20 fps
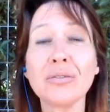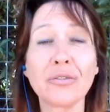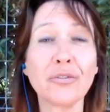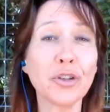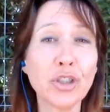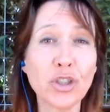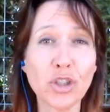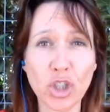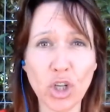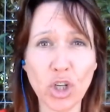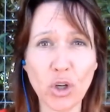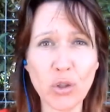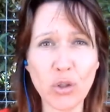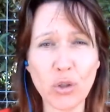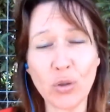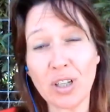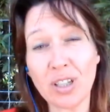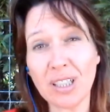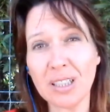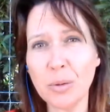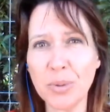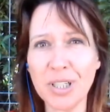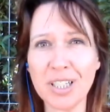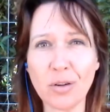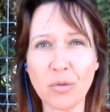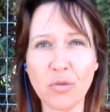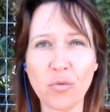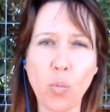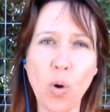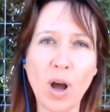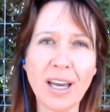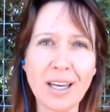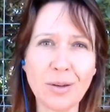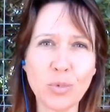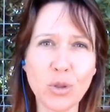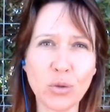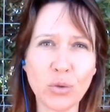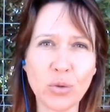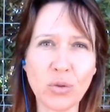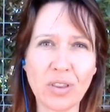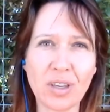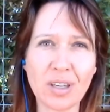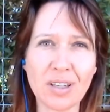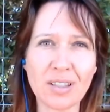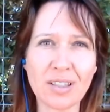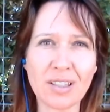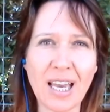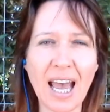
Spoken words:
first show you a little bit of why I'm doing this